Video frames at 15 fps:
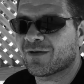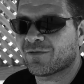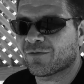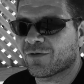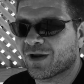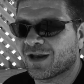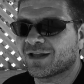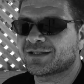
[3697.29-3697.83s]

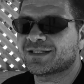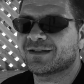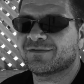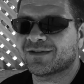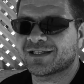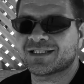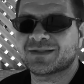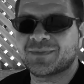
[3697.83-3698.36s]

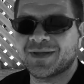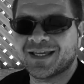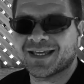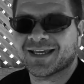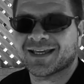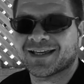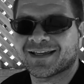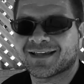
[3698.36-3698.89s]
relatively
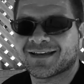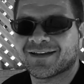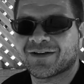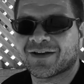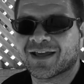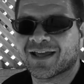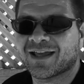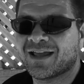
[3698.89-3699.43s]
speaking,
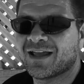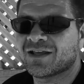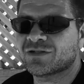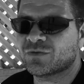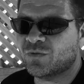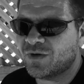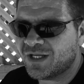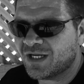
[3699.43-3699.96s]
okay?
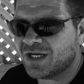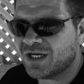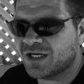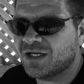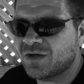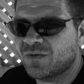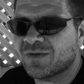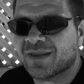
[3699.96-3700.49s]
So what are you gonna
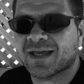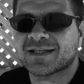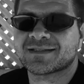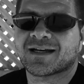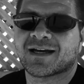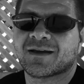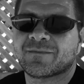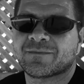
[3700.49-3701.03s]
do in that
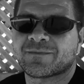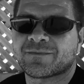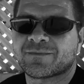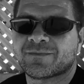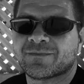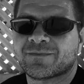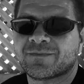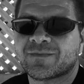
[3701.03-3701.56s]
time?
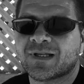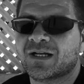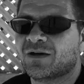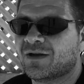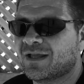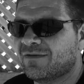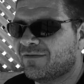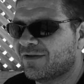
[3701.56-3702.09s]

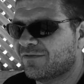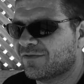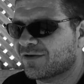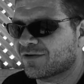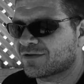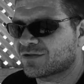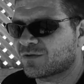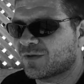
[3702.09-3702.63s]
Even if
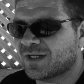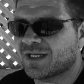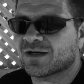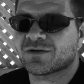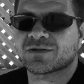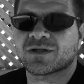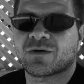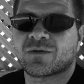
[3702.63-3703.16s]
you're 20
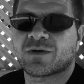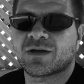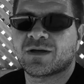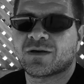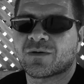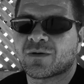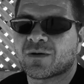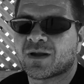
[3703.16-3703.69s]
years old
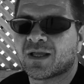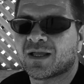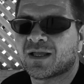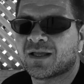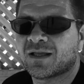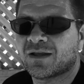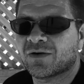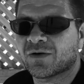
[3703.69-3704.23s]
and you're
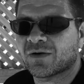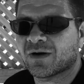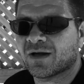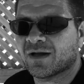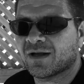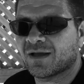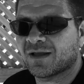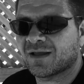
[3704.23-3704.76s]

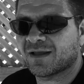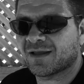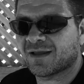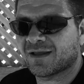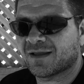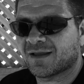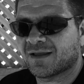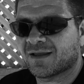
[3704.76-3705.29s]
gonna
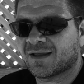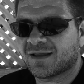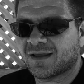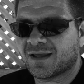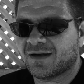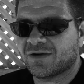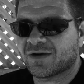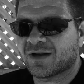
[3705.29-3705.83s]

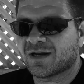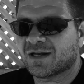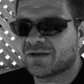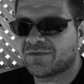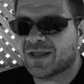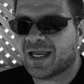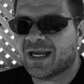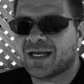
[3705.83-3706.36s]

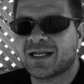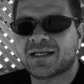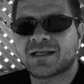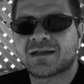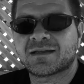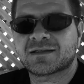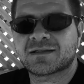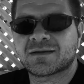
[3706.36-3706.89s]
live to 80,